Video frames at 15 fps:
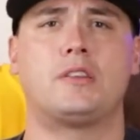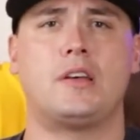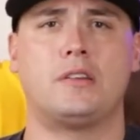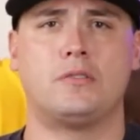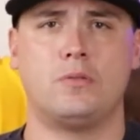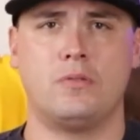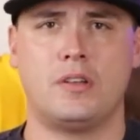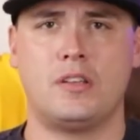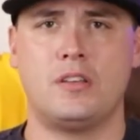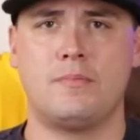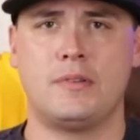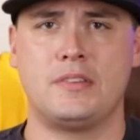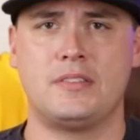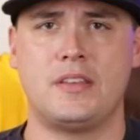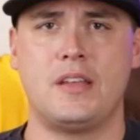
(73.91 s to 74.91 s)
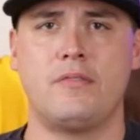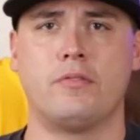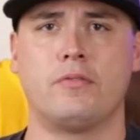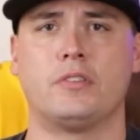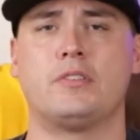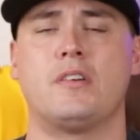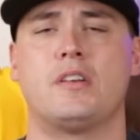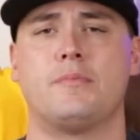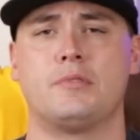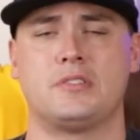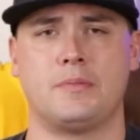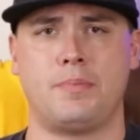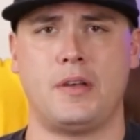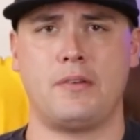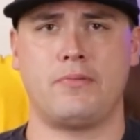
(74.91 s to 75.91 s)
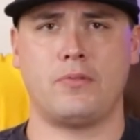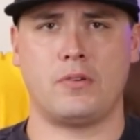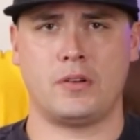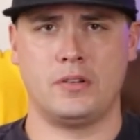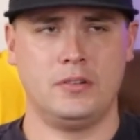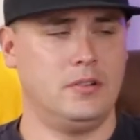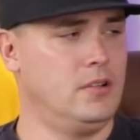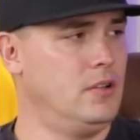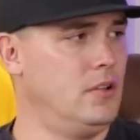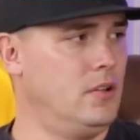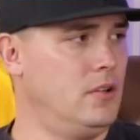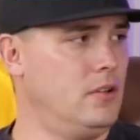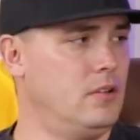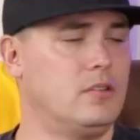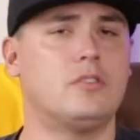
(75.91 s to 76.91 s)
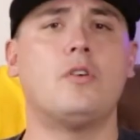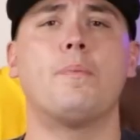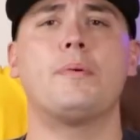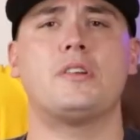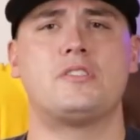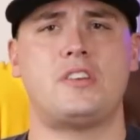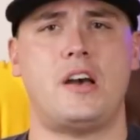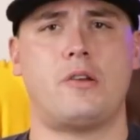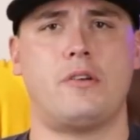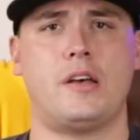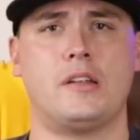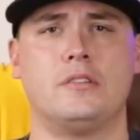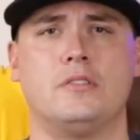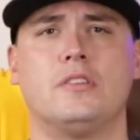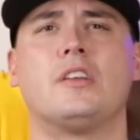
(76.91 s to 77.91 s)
tattoo that you've been saving returnables to pay for. Don't be a chowderhead.